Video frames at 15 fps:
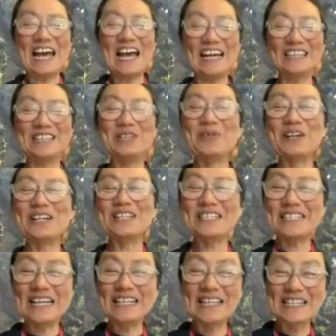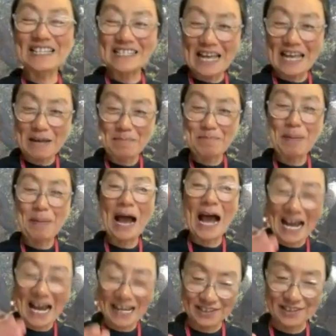and you are seeing the same
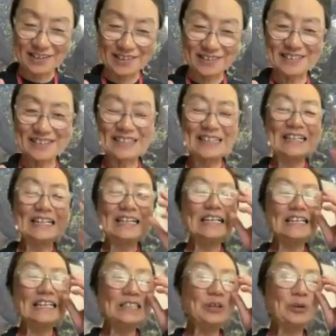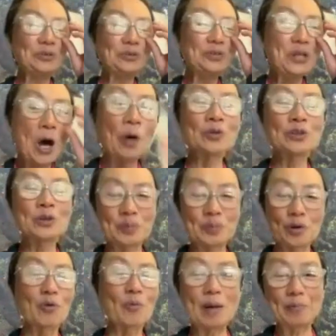pattern, you know the
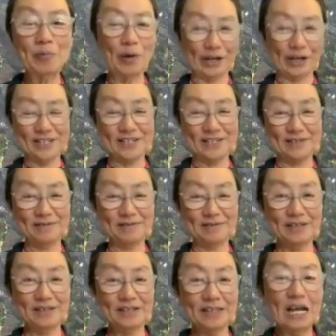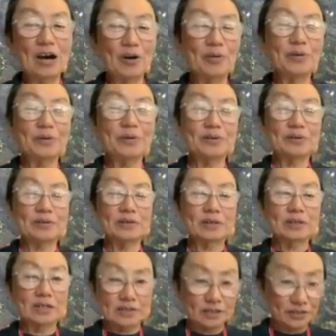program works. Now,
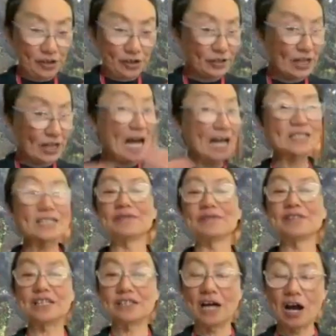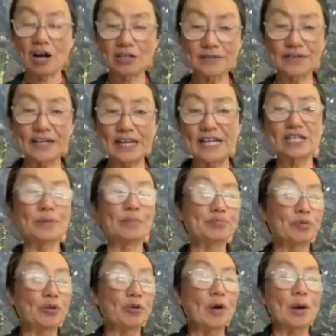because there are lots of detoxification
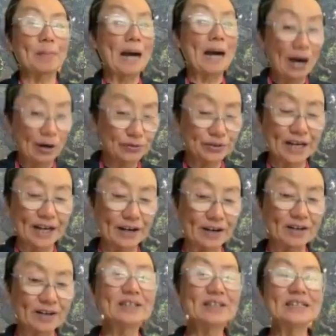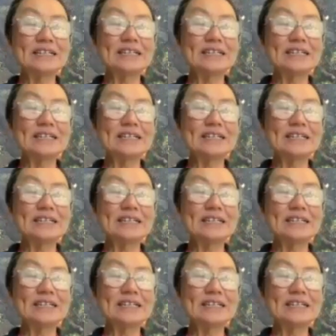program out there,